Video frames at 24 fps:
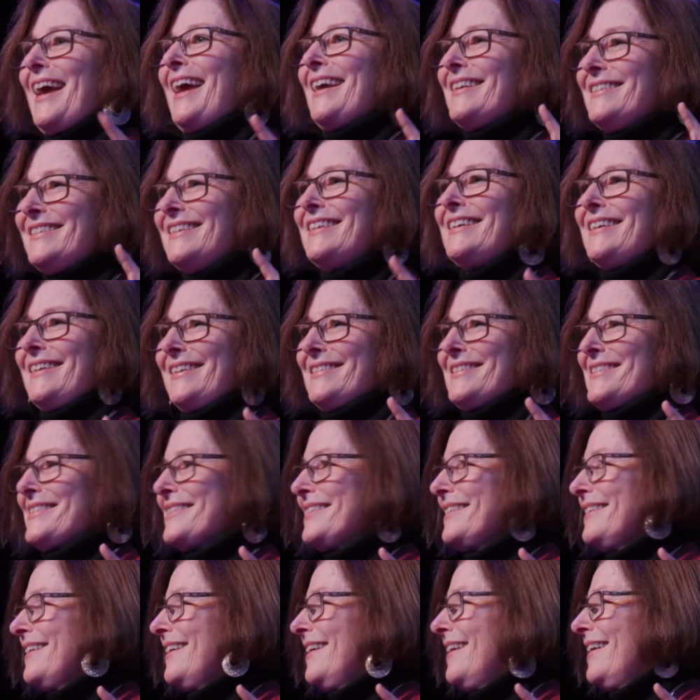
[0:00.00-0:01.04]

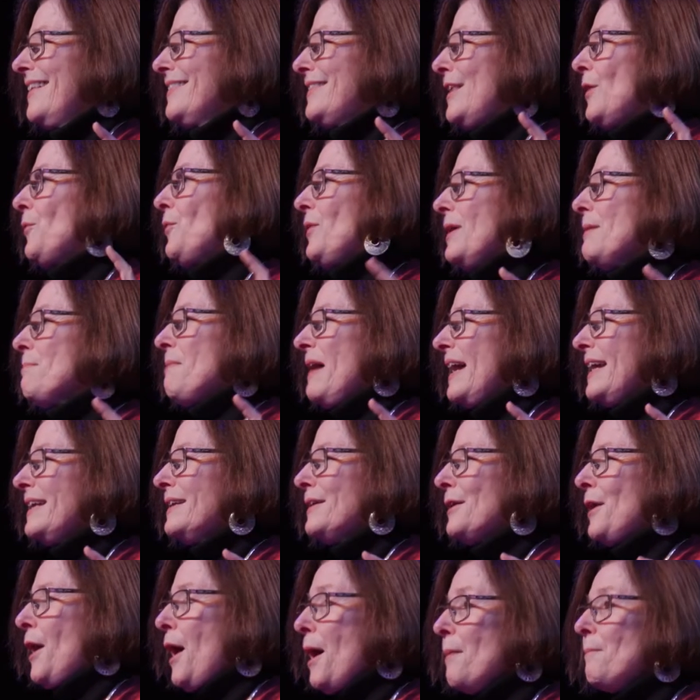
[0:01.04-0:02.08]
ideas that we
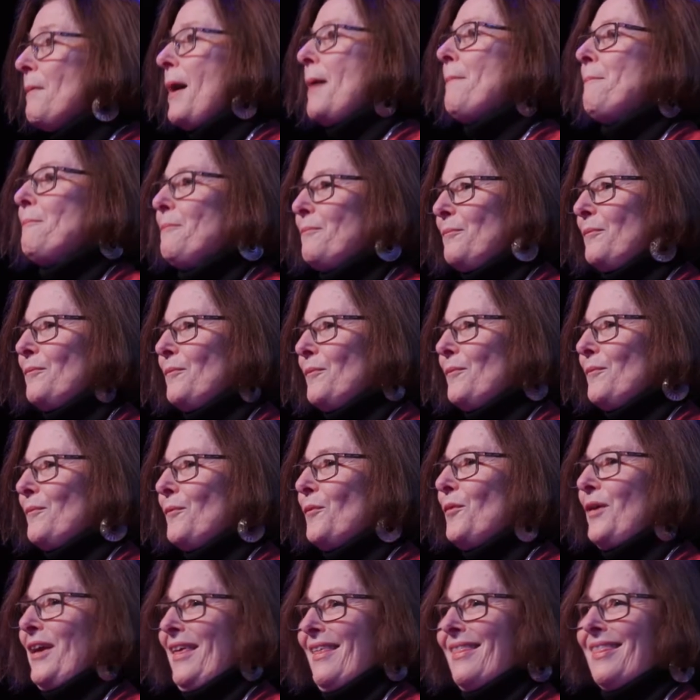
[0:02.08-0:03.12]
might come up
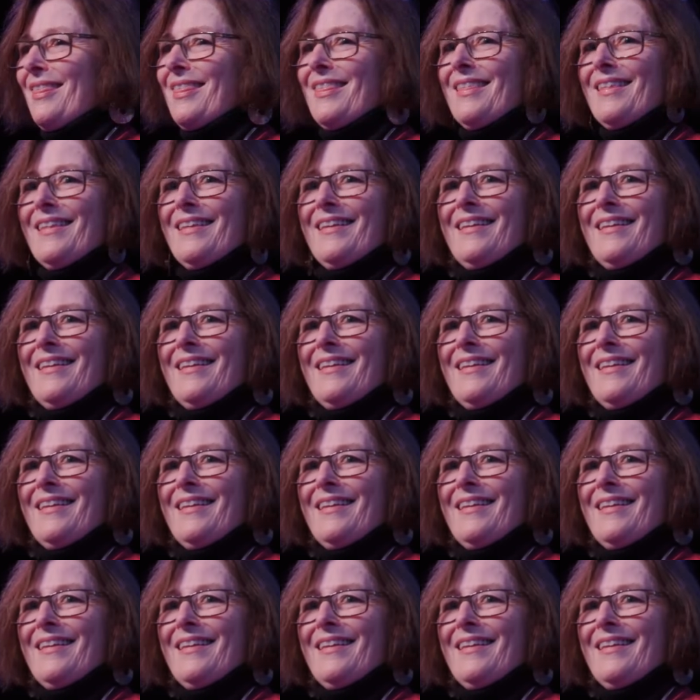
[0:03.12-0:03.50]
with